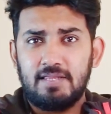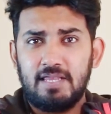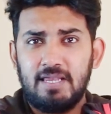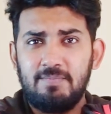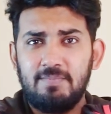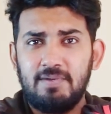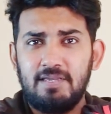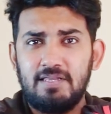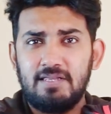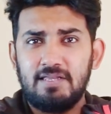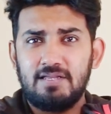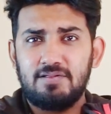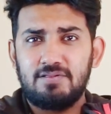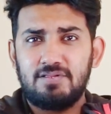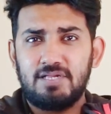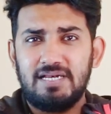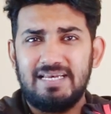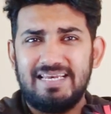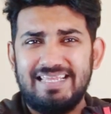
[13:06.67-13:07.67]
Gaming
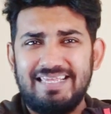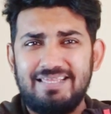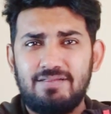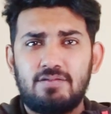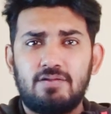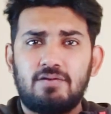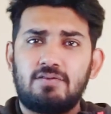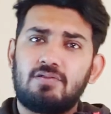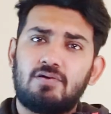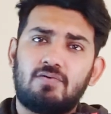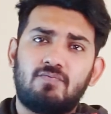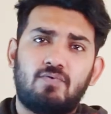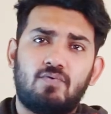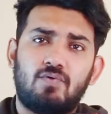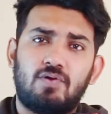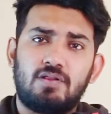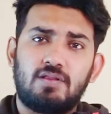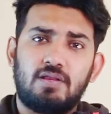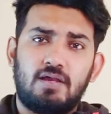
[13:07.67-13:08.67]
is the least concern
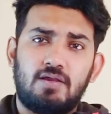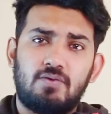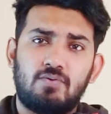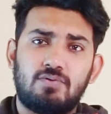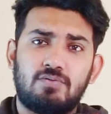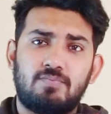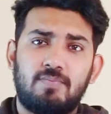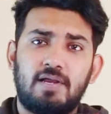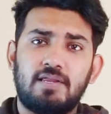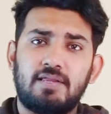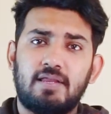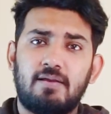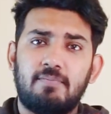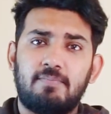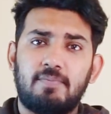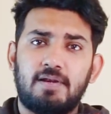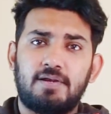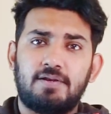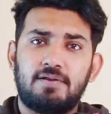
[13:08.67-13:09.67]
for a guy who's buying
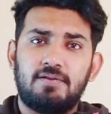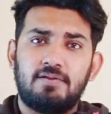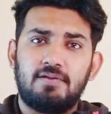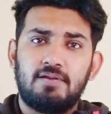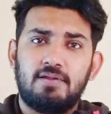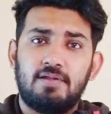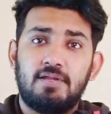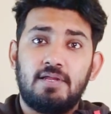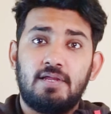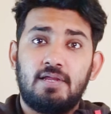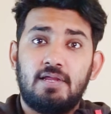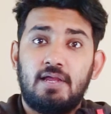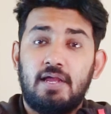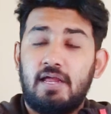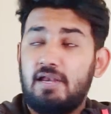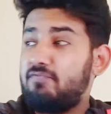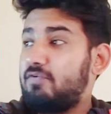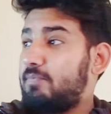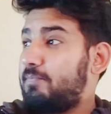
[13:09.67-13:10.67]
an iPad.
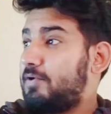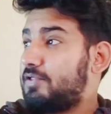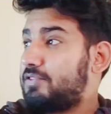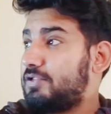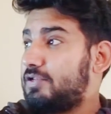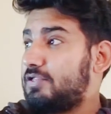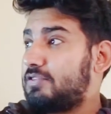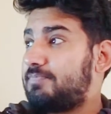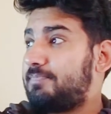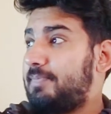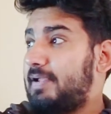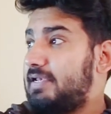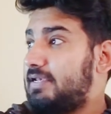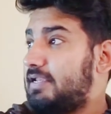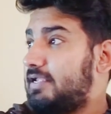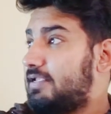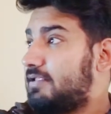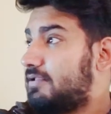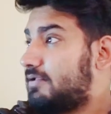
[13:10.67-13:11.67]
And if a person is
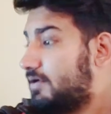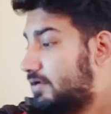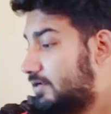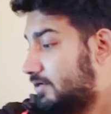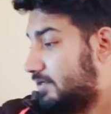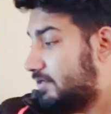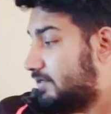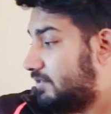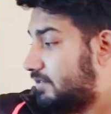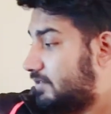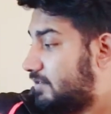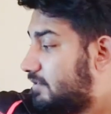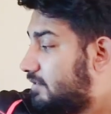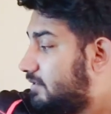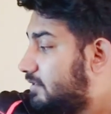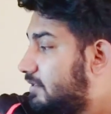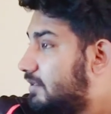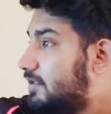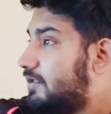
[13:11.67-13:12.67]
spending,
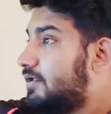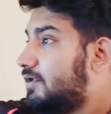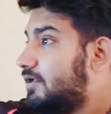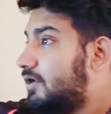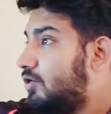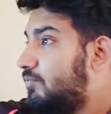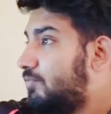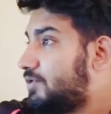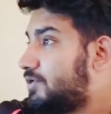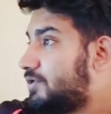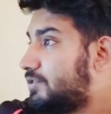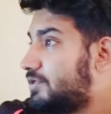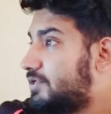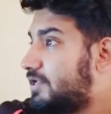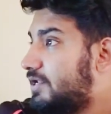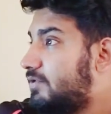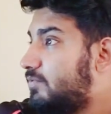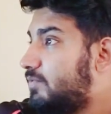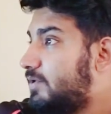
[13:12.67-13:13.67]
uh, how much
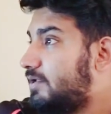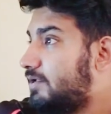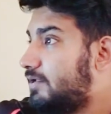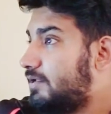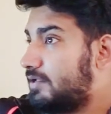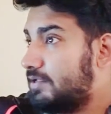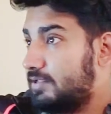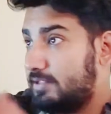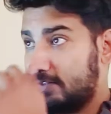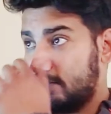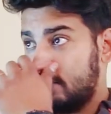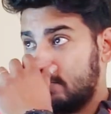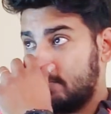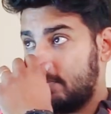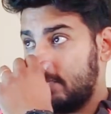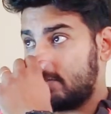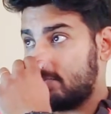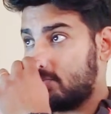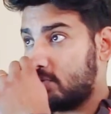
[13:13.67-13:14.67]
is it anyway?
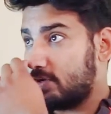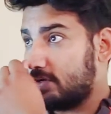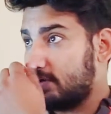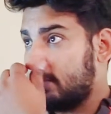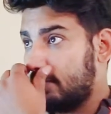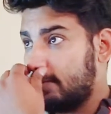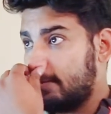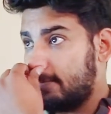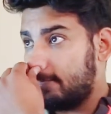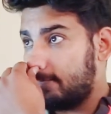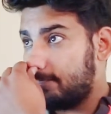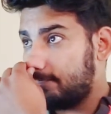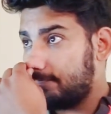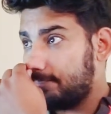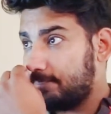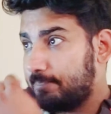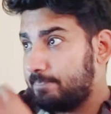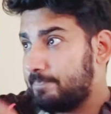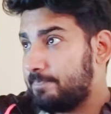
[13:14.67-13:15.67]
The base model.
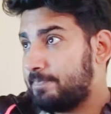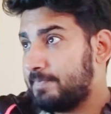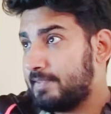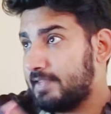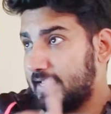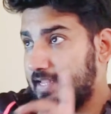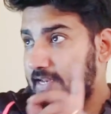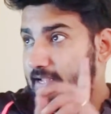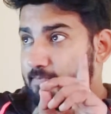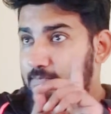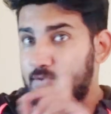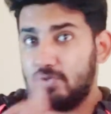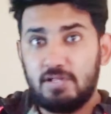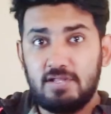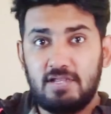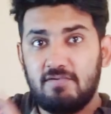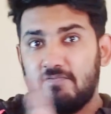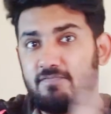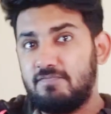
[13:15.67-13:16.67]
And I'm
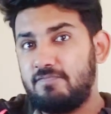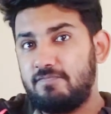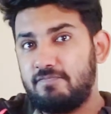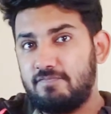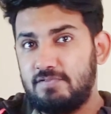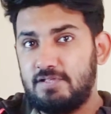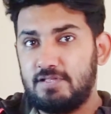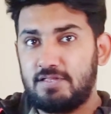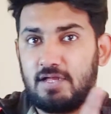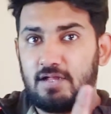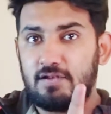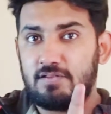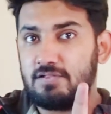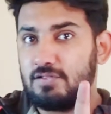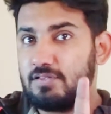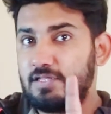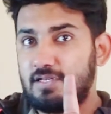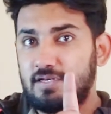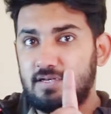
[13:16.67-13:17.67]
gonna give this
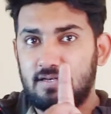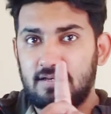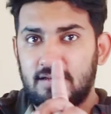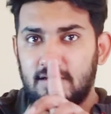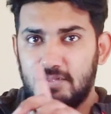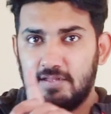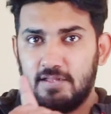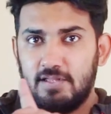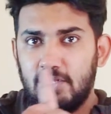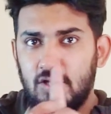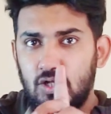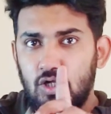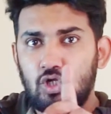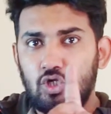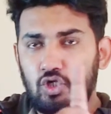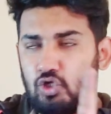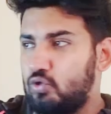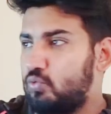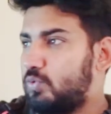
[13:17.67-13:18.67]
answers in
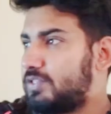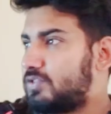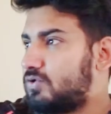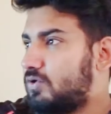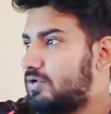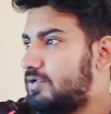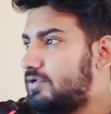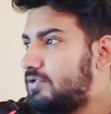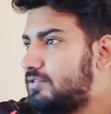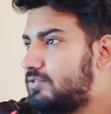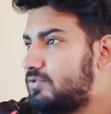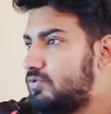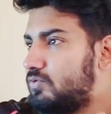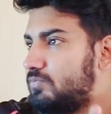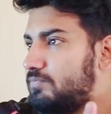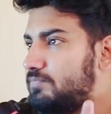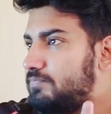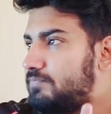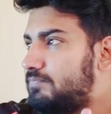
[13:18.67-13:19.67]
US dollar.
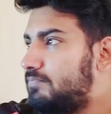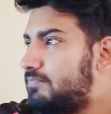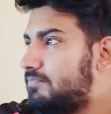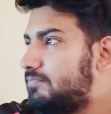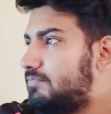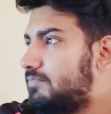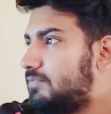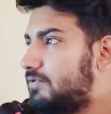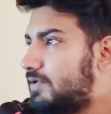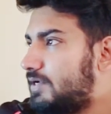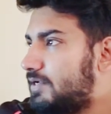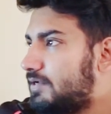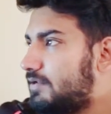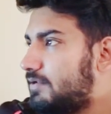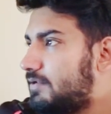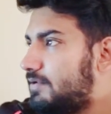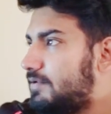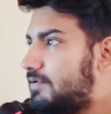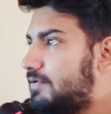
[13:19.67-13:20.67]
So, all right.